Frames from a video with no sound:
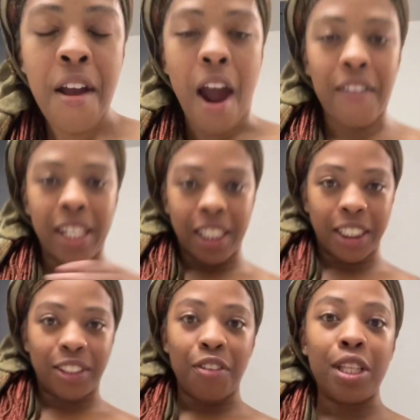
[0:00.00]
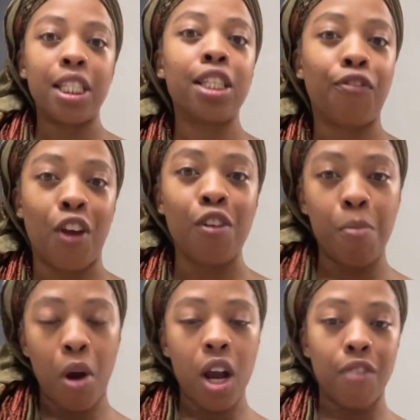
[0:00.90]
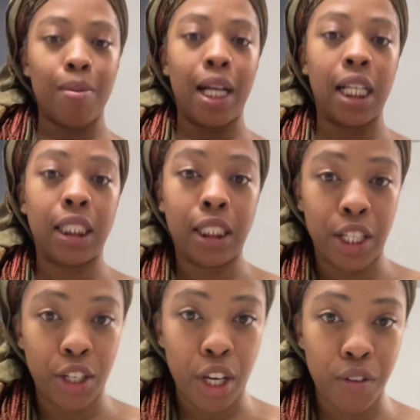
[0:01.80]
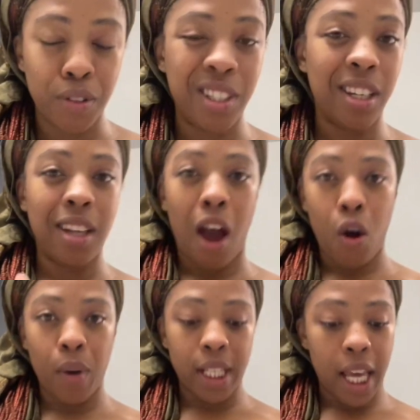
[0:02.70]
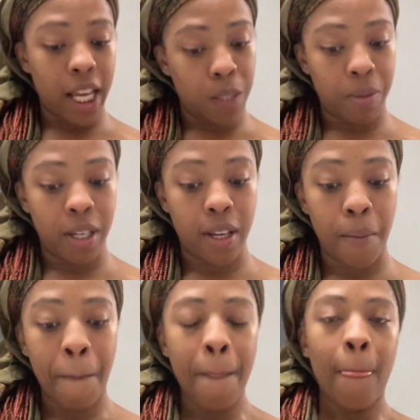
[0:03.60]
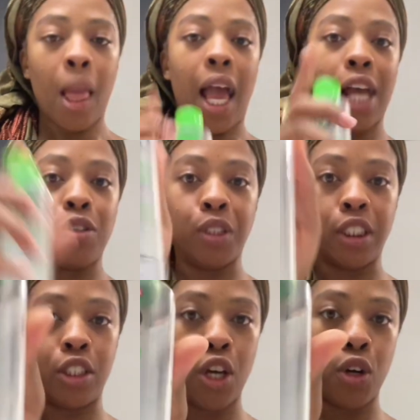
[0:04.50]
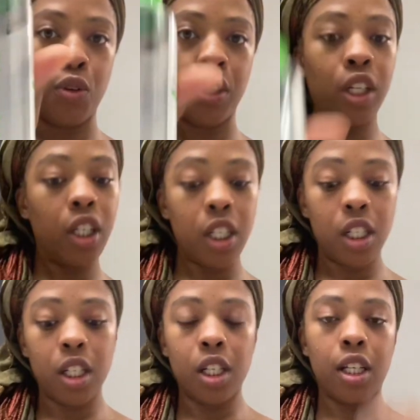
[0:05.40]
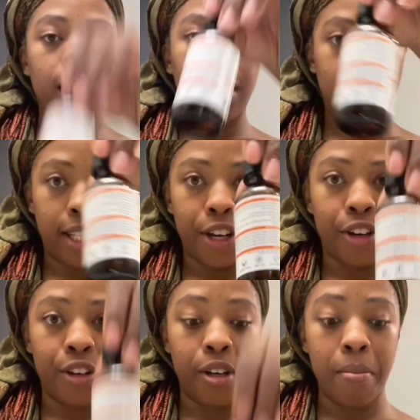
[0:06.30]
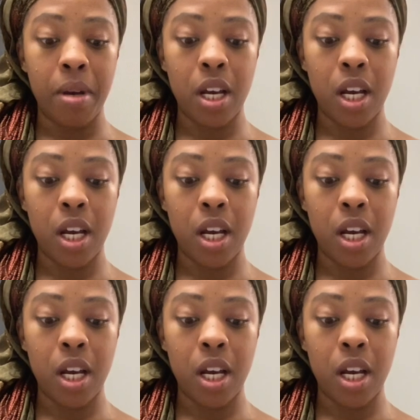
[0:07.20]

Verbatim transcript: All right, y'all, so this is the favorite part of my skincare routine, always has been. I do a toner, serum,